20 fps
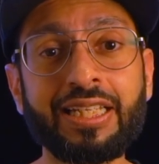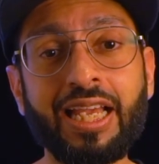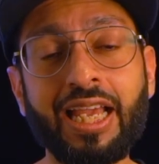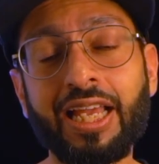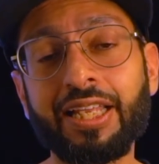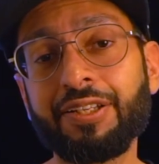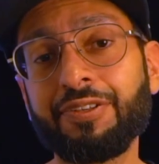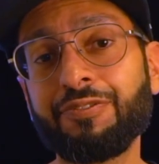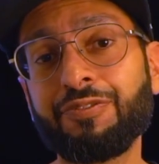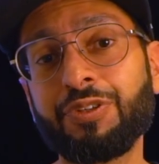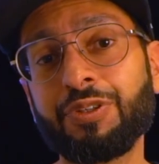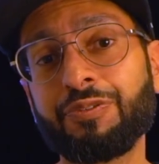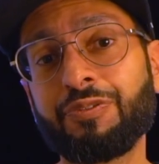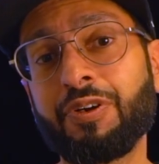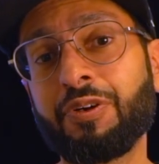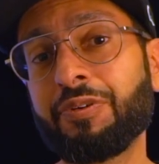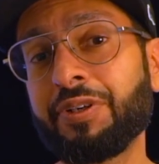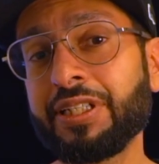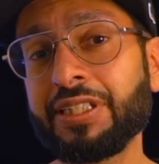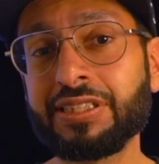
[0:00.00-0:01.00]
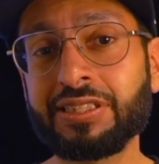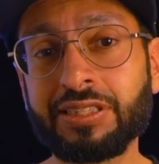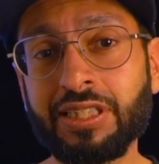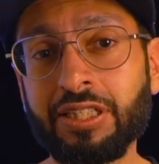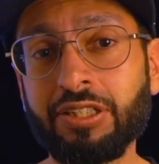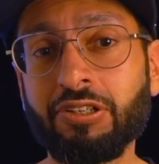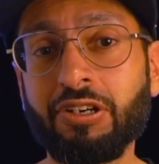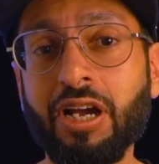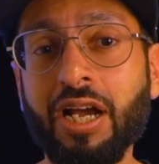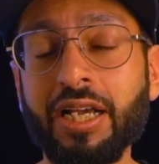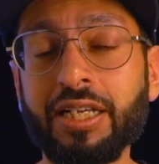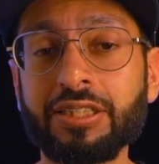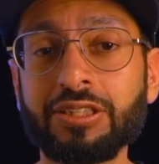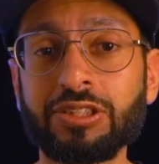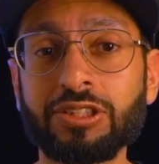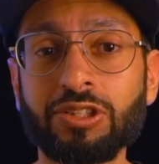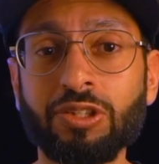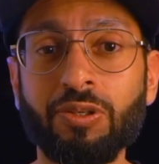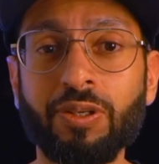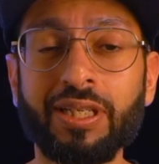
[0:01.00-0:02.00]
and if you've already set your
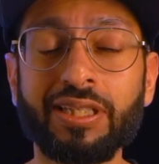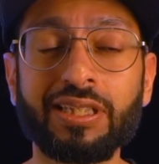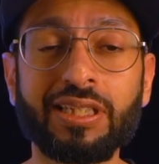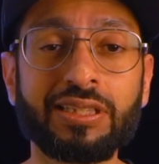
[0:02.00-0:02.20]
ISO at,